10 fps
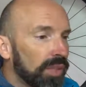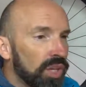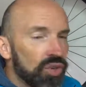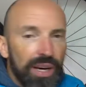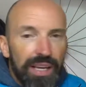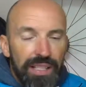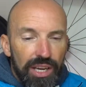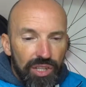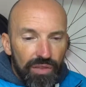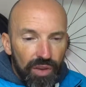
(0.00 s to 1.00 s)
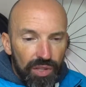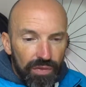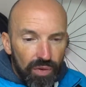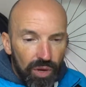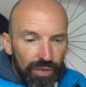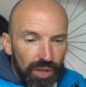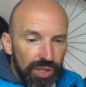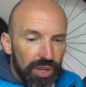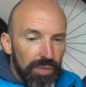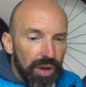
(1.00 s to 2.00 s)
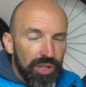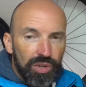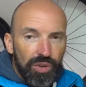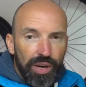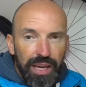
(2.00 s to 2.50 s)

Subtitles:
training sessions first of all. If I show you my screen